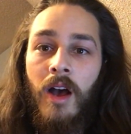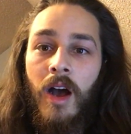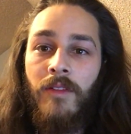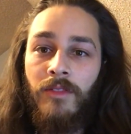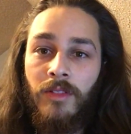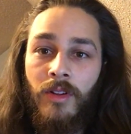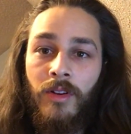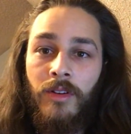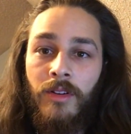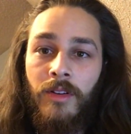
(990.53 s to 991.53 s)
I've
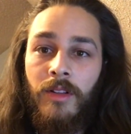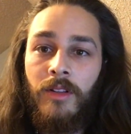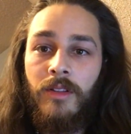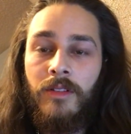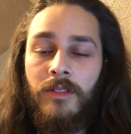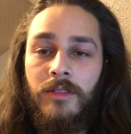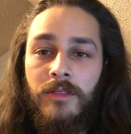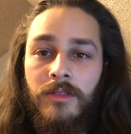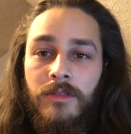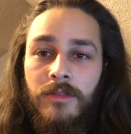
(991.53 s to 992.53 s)
learned
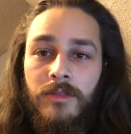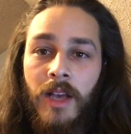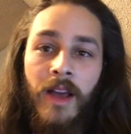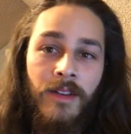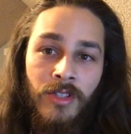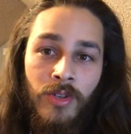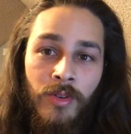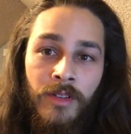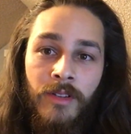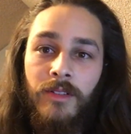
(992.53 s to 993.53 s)
how to do
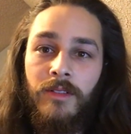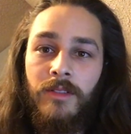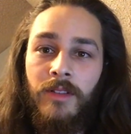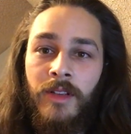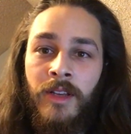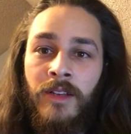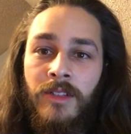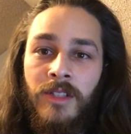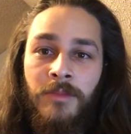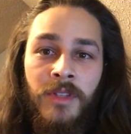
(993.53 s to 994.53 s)
it, and
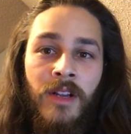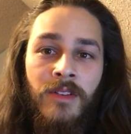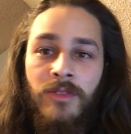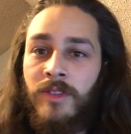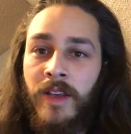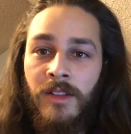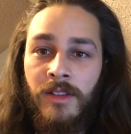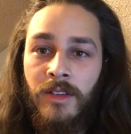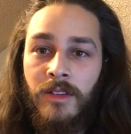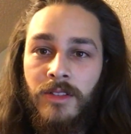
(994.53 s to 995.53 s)
it's something I do
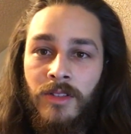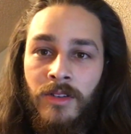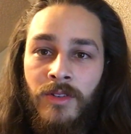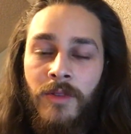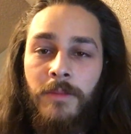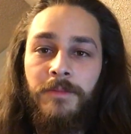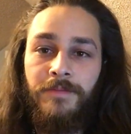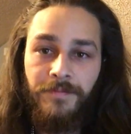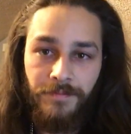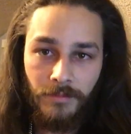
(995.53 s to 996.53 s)
daily. So
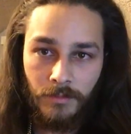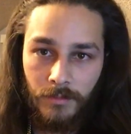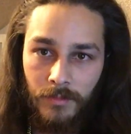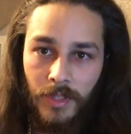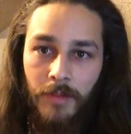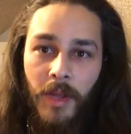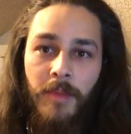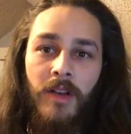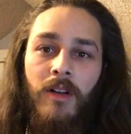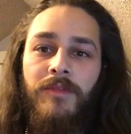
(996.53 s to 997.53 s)

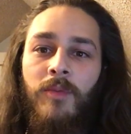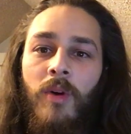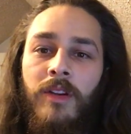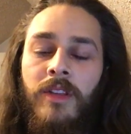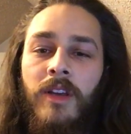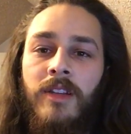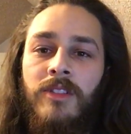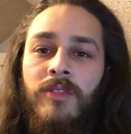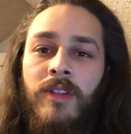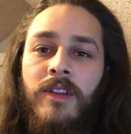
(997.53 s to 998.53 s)
maybe I'll have to walk you guys
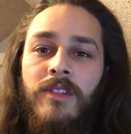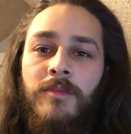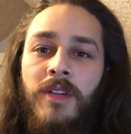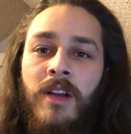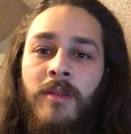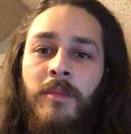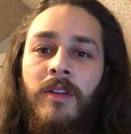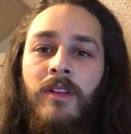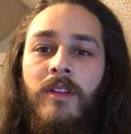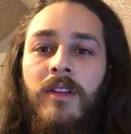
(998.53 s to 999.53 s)
through that sometime.
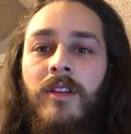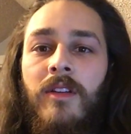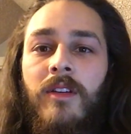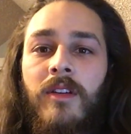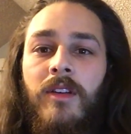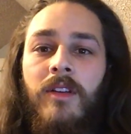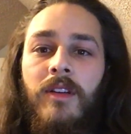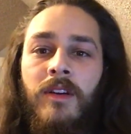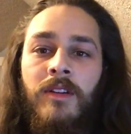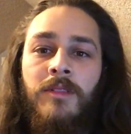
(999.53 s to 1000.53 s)

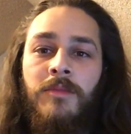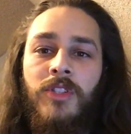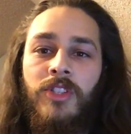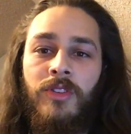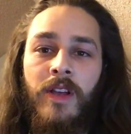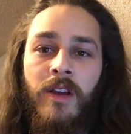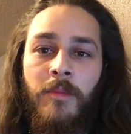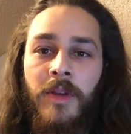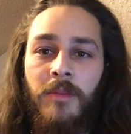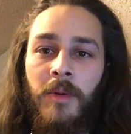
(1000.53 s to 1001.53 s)
Just show you how I
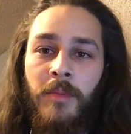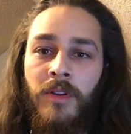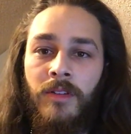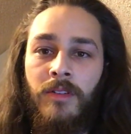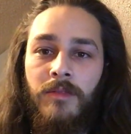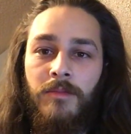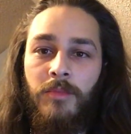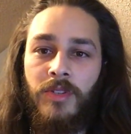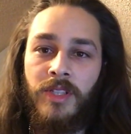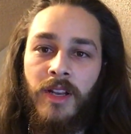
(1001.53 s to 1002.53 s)
make my beard
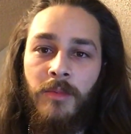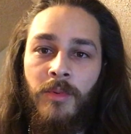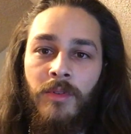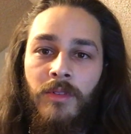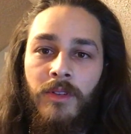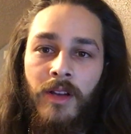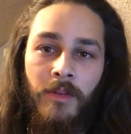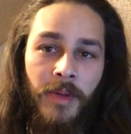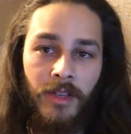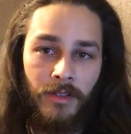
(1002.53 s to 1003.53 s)
presentable and how I
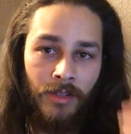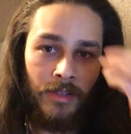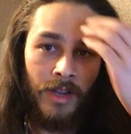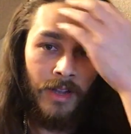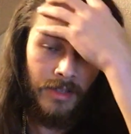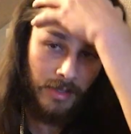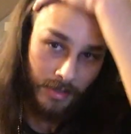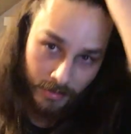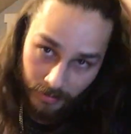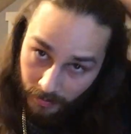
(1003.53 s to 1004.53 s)
make it look nice.